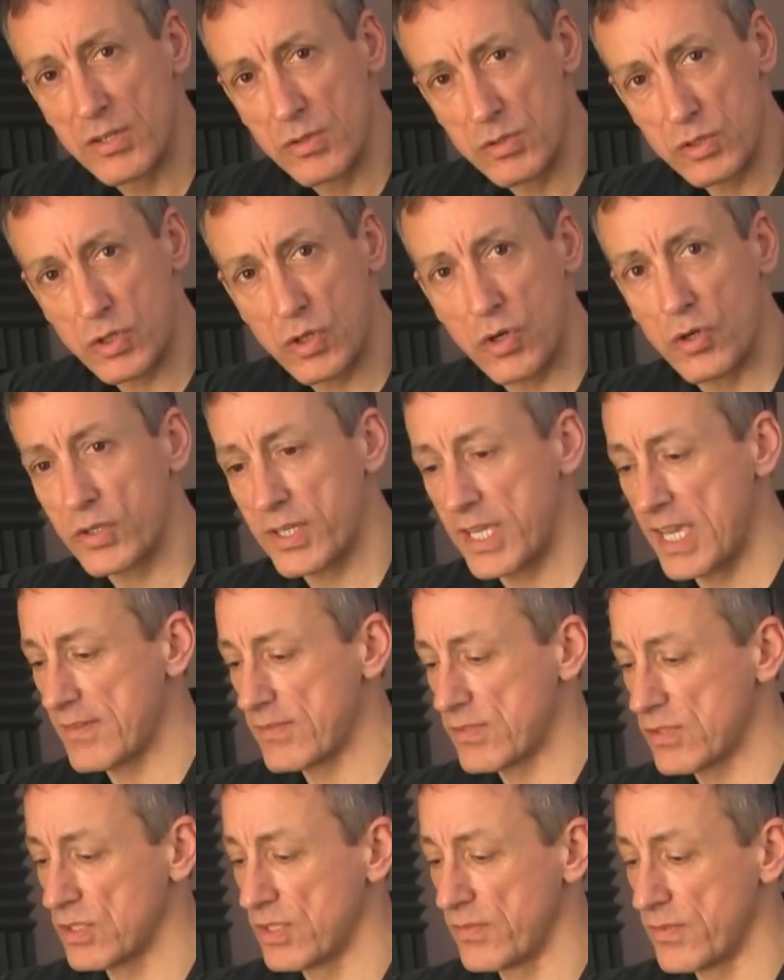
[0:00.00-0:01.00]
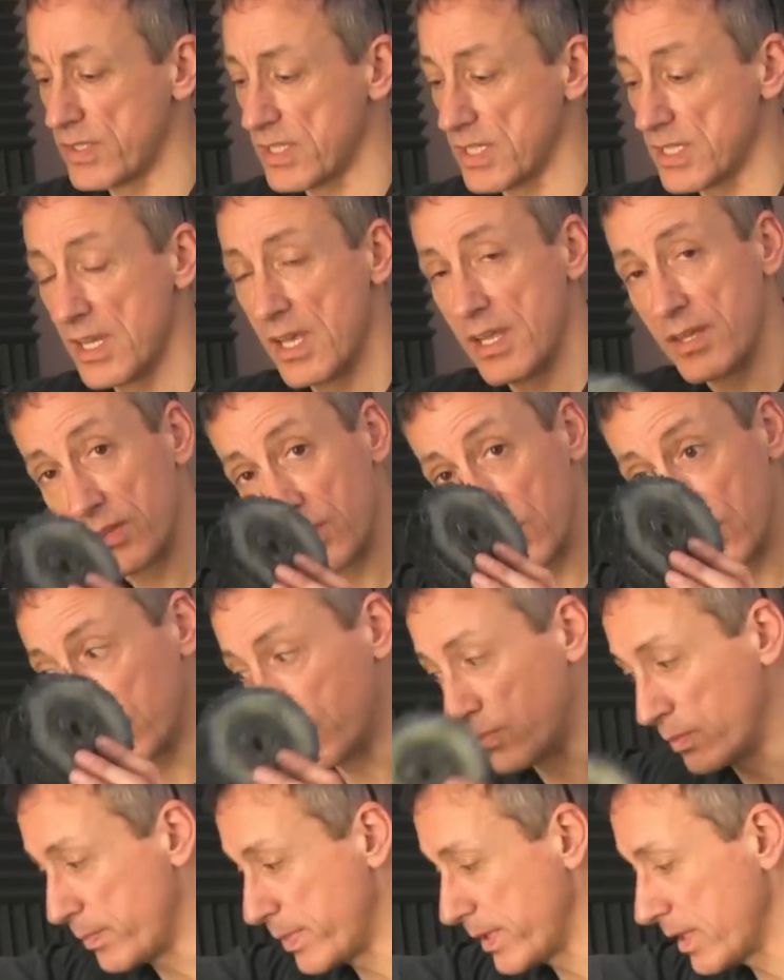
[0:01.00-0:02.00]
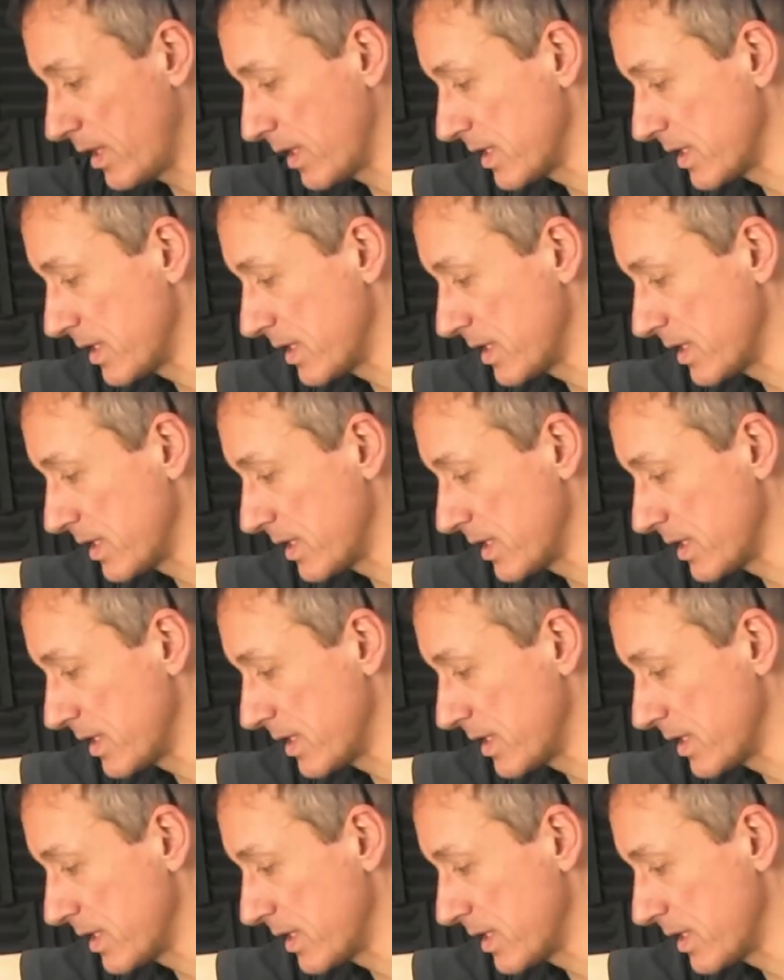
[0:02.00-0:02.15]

those concave surfaces, that would be